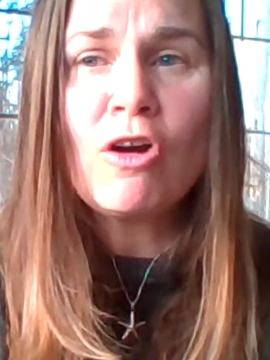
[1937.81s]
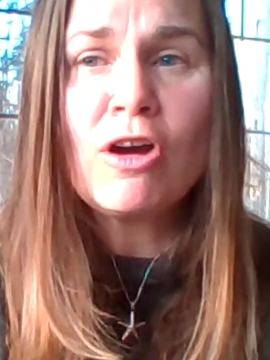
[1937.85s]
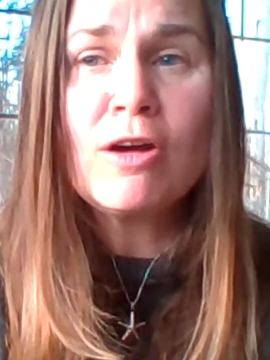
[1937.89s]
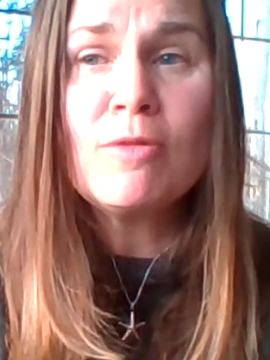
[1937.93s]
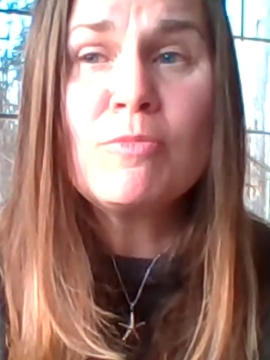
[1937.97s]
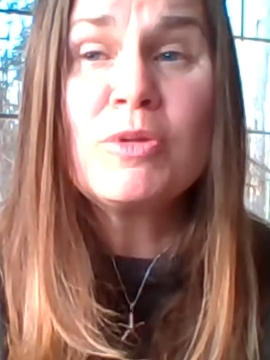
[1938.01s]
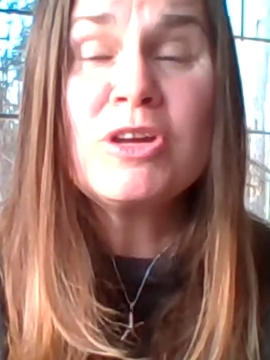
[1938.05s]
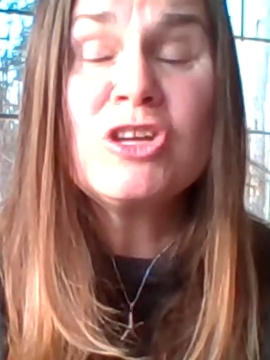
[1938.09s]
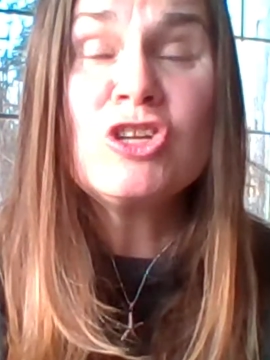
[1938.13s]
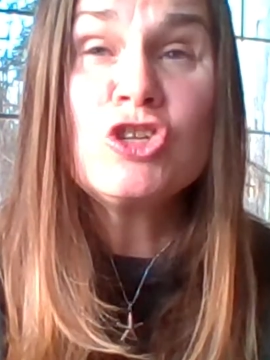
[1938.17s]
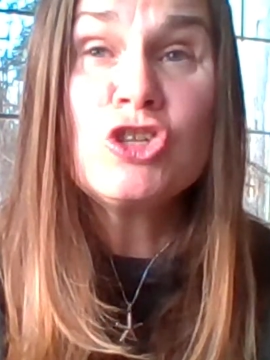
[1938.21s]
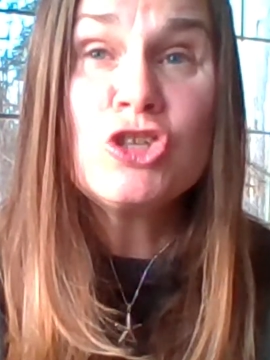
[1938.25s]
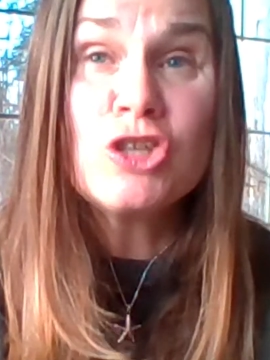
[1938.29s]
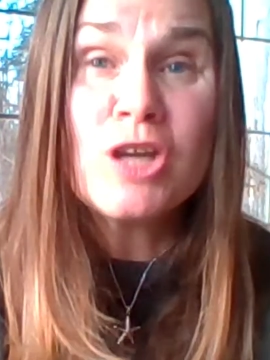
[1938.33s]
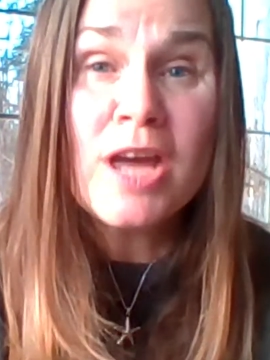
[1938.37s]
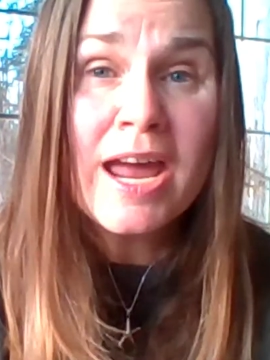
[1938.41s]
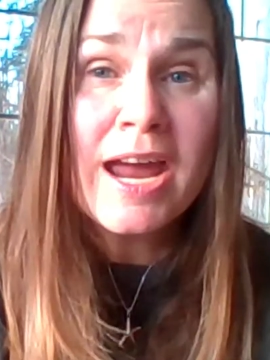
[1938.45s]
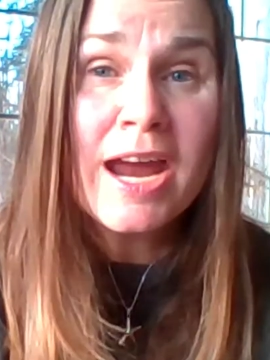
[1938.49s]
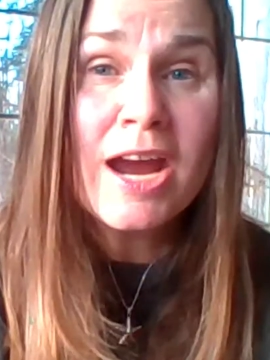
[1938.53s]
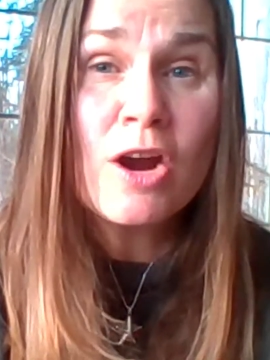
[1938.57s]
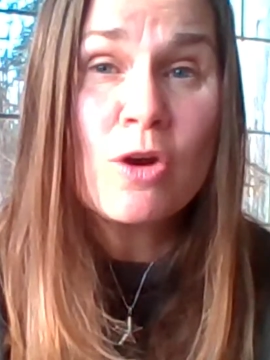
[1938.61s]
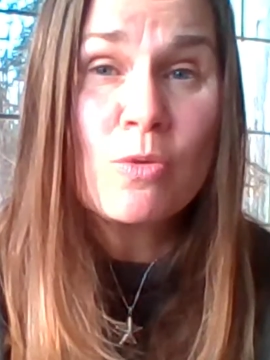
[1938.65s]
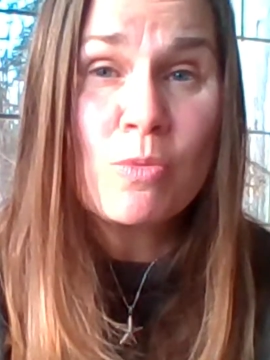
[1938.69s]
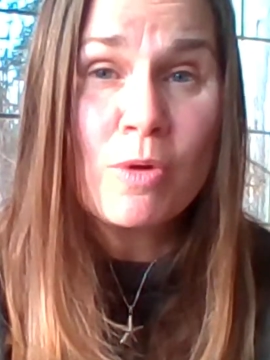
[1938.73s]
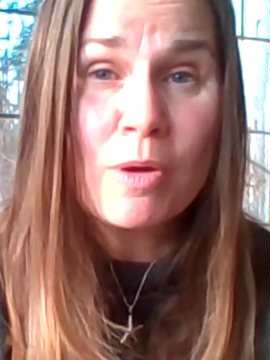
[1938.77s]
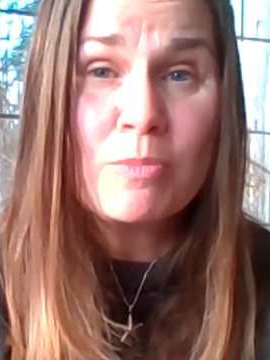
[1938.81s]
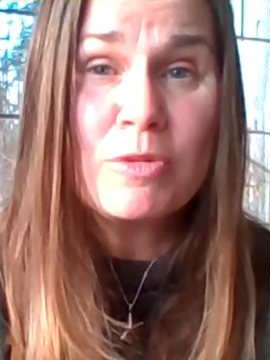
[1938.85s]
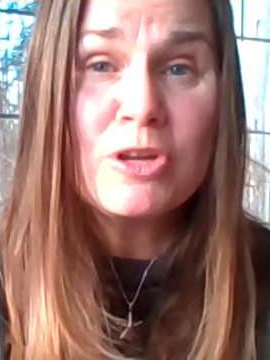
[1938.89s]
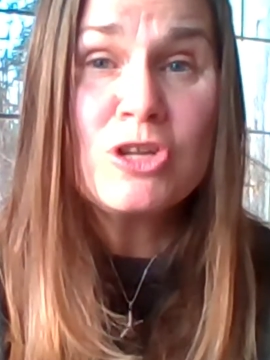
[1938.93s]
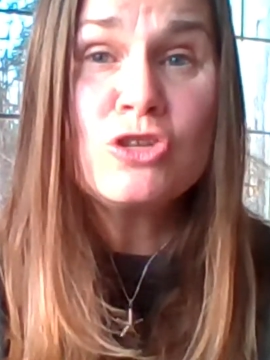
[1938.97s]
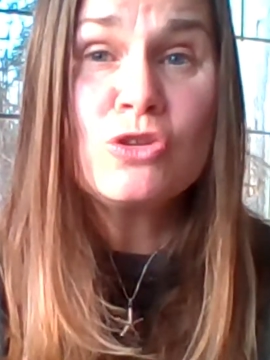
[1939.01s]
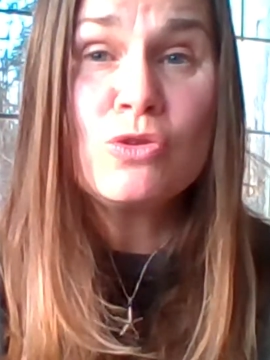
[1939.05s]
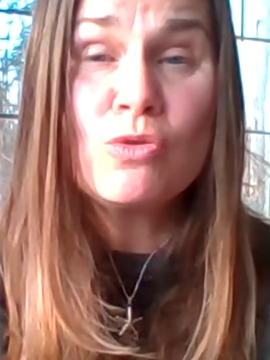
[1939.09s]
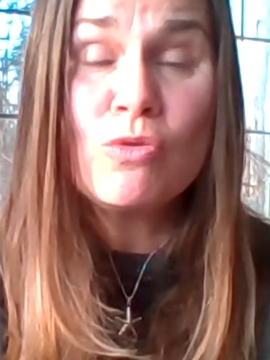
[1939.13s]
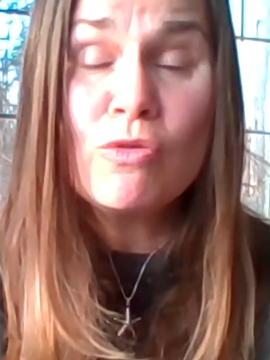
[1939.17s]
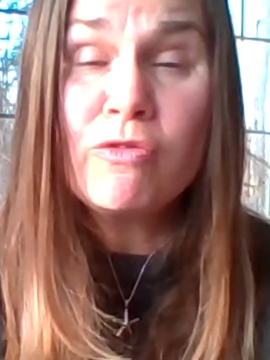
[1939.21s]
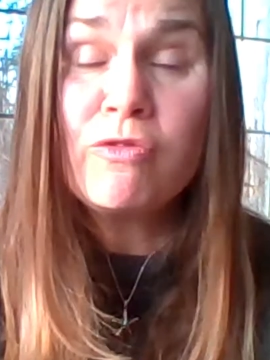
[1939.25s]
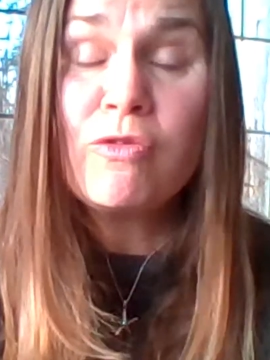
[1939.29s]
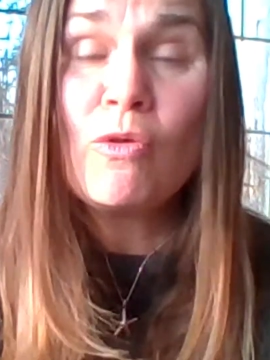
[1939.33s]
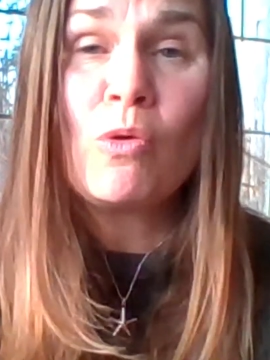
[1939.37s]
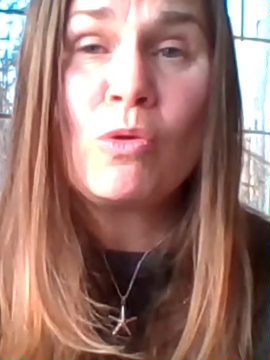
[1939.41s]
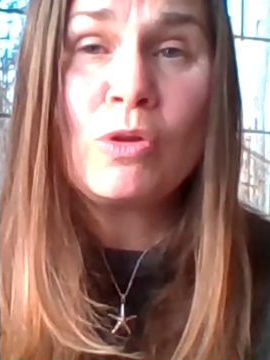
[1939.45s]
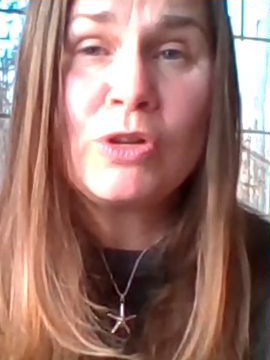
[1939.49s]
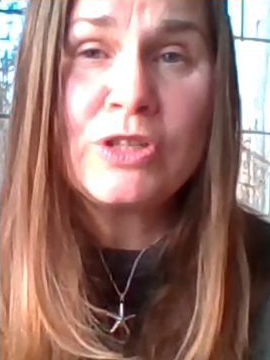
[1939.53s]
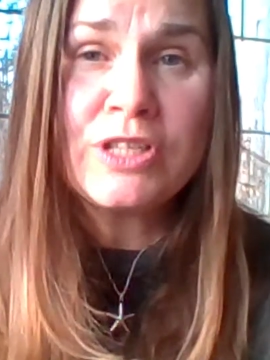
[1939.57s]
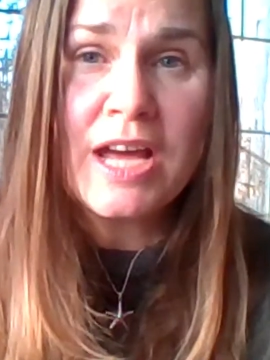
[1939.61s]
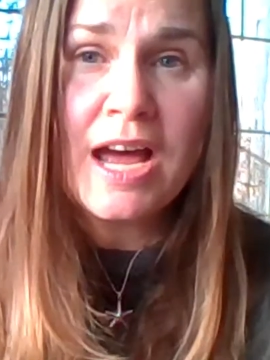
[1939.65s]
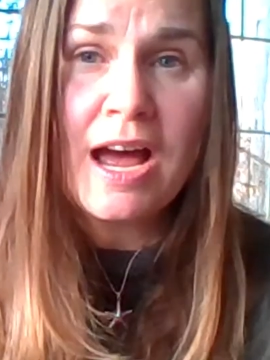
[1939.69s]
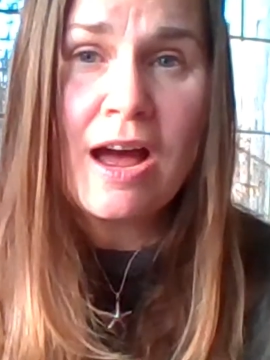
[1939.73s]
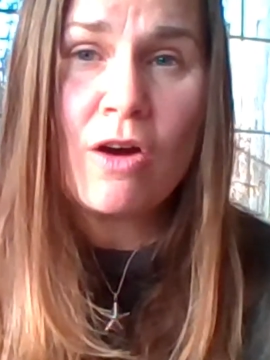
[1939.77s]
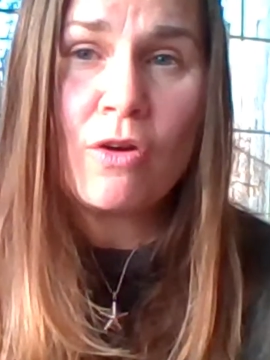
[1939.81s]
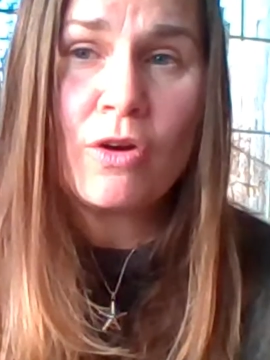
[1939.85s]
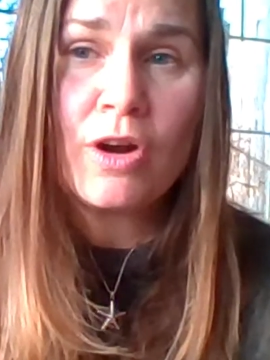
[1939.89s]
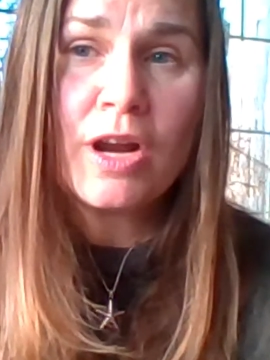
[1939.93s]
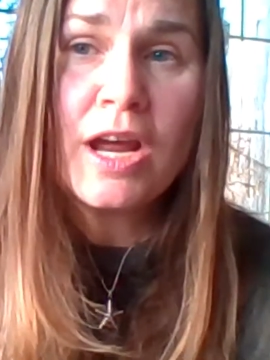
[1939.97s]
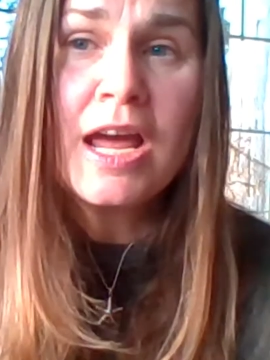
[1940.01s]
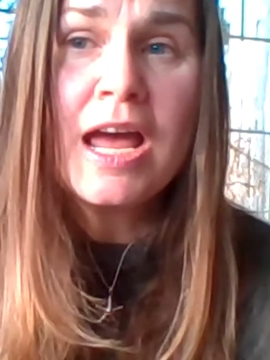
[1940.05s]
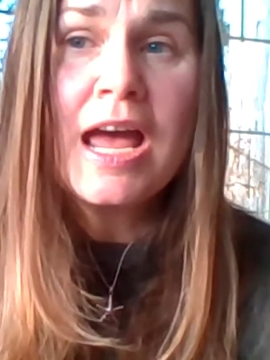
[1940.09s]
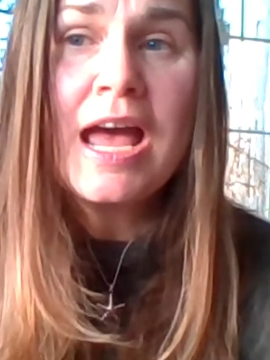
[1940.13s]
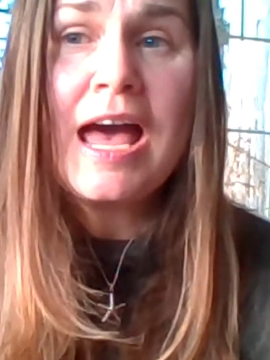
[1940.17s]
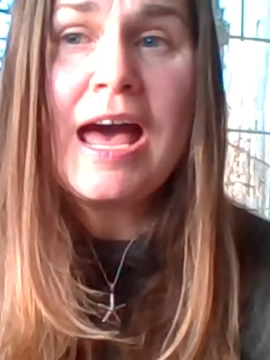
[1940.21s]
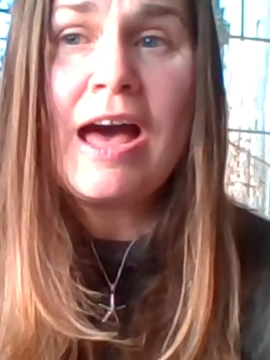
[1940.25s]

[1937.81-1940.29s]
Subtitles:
can we share when we do fall down?